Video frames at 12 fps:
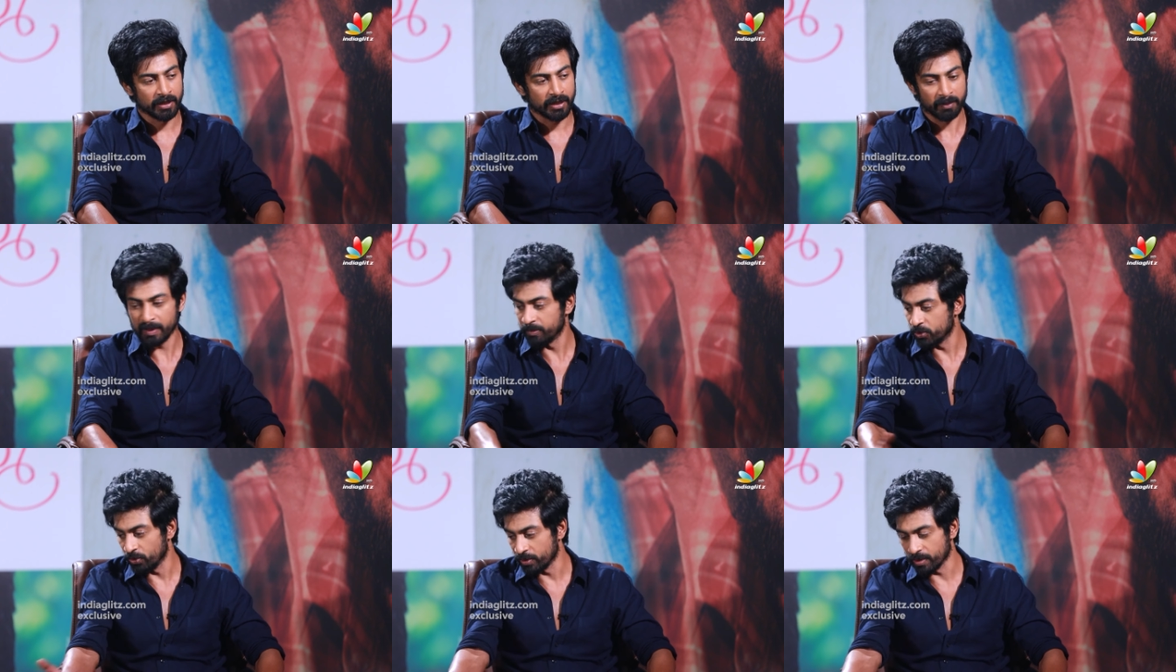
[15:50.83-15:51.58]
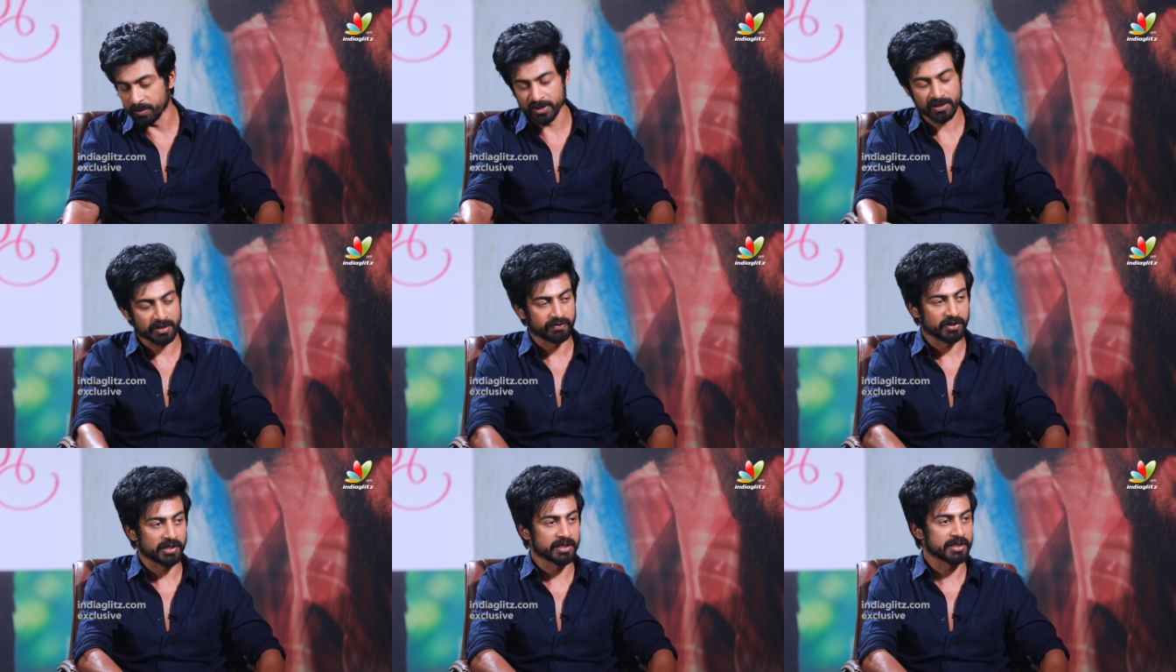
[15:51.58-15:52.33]
I'm sure it will be the same
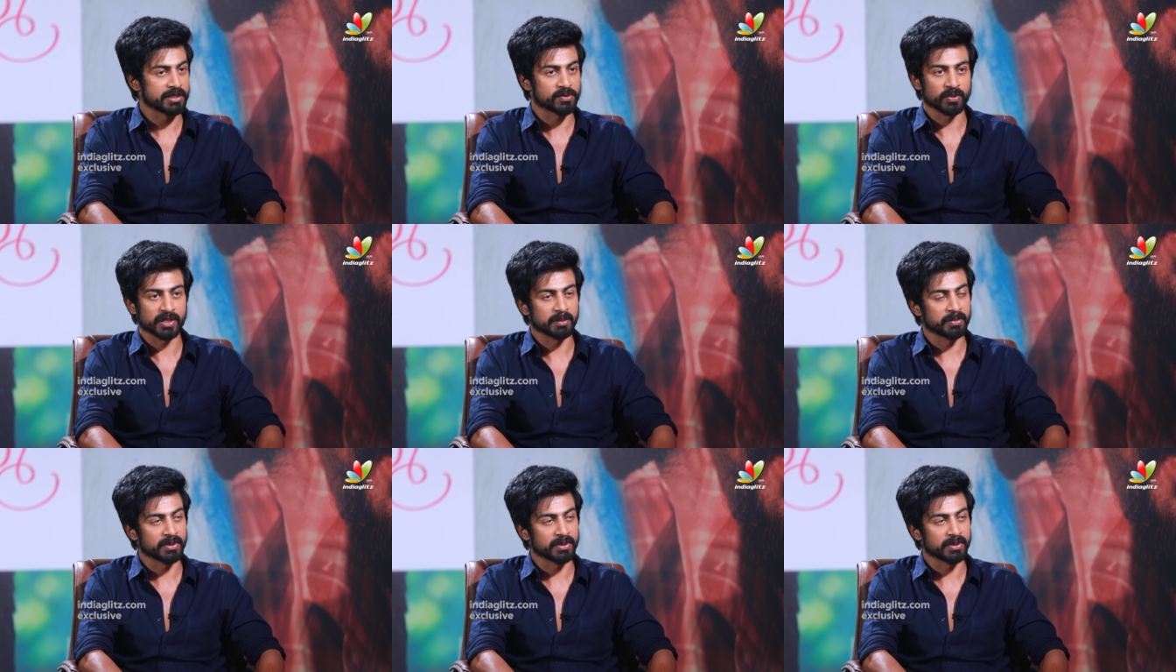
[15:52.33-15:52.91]
for Anikha as well,